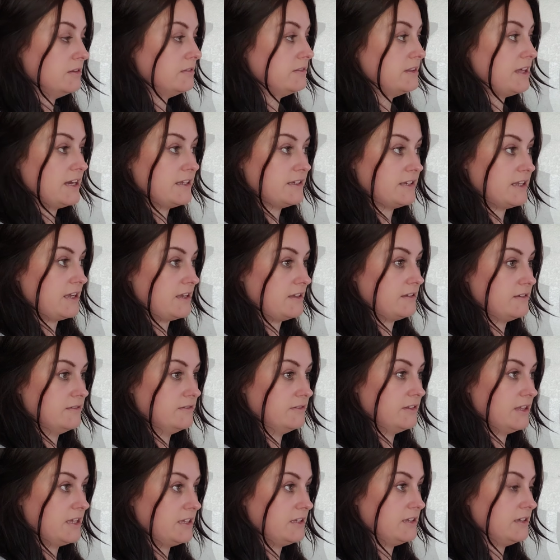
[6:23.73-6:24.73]
that day.
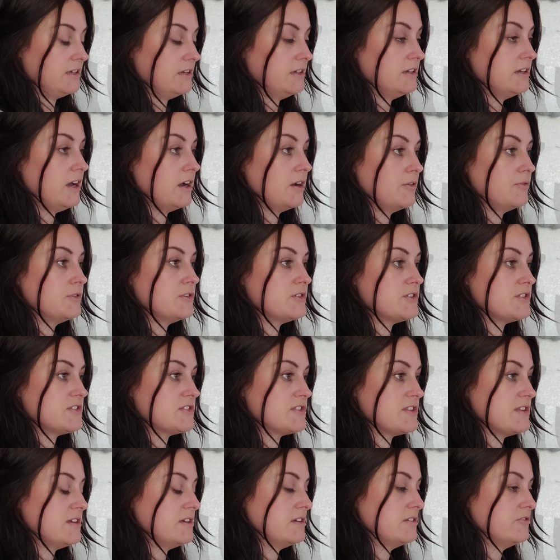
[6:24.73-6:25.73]
Like, I
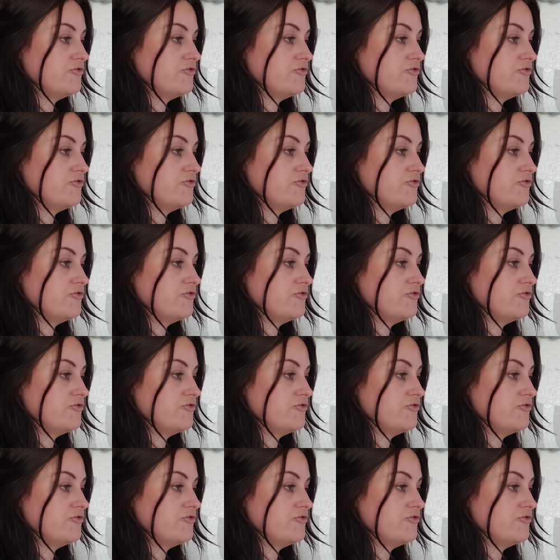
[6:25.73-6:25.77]
was